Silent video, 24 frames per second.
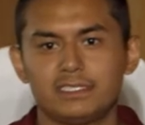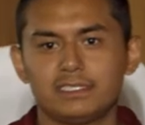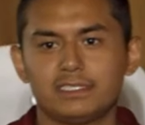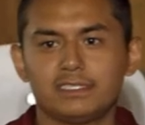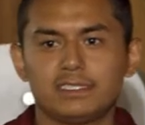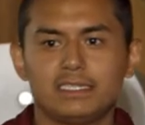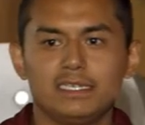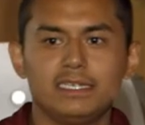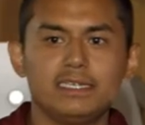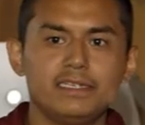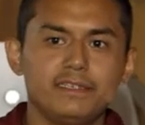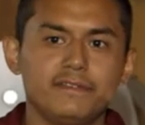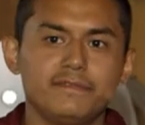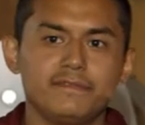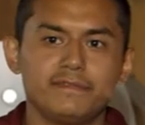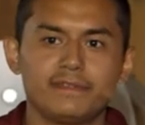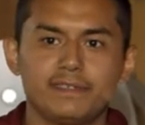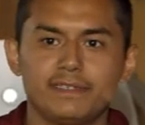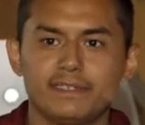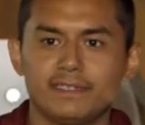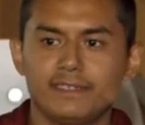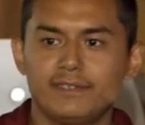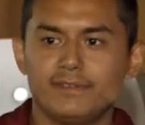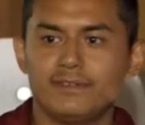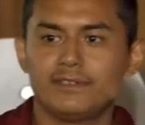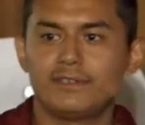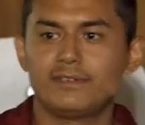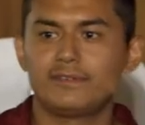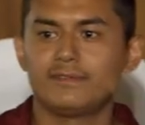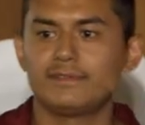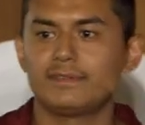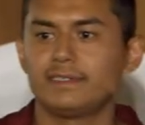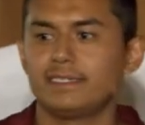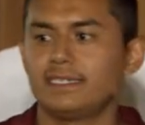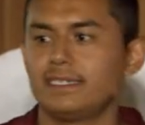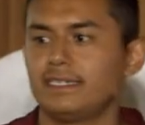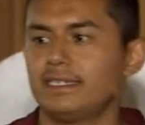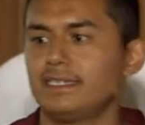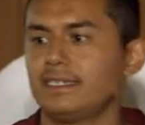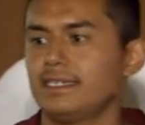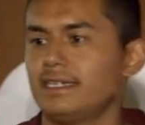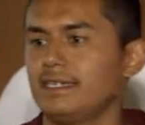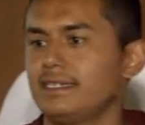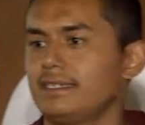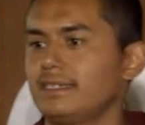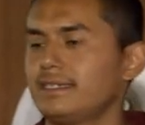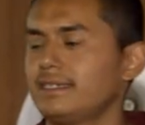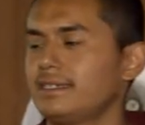to just leave, you know,
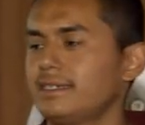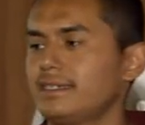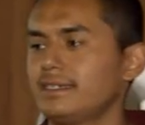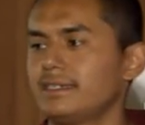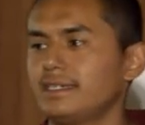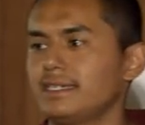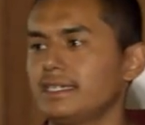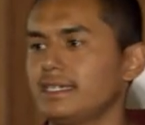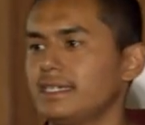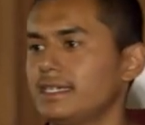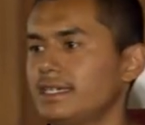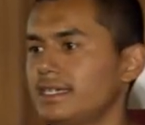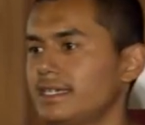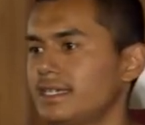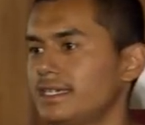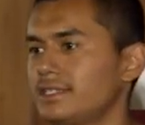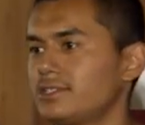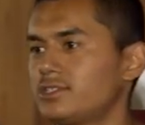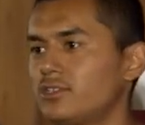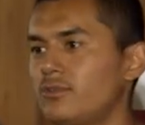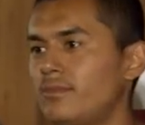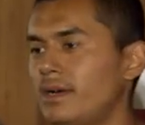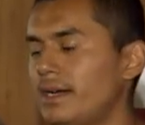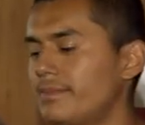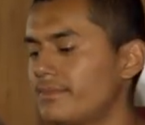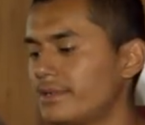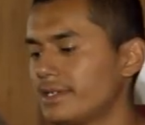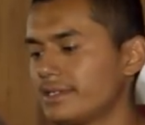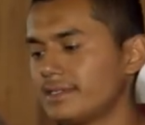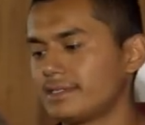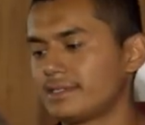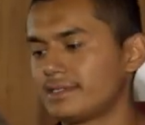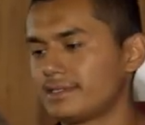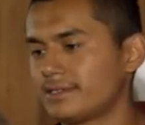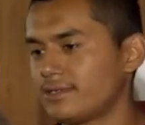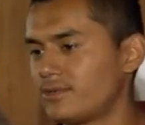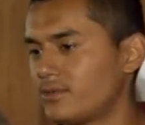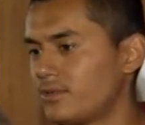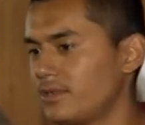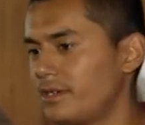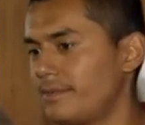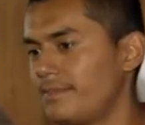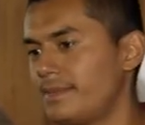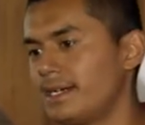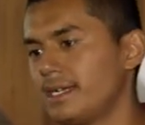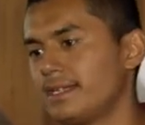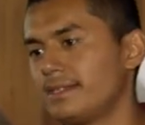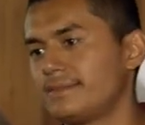and so my brothers grew
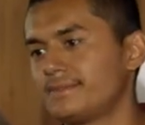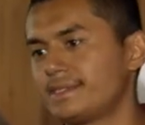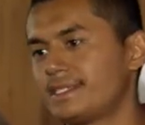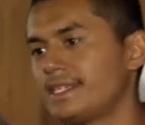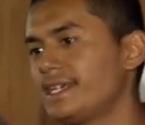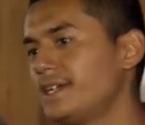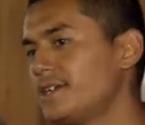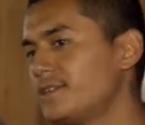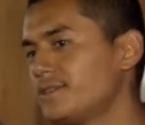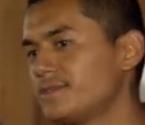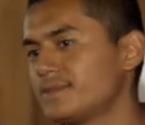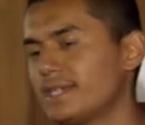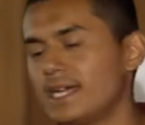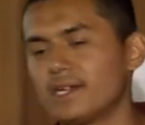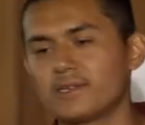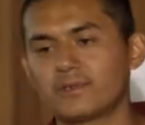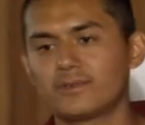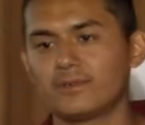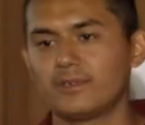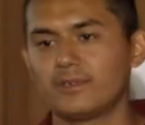up by themselves. I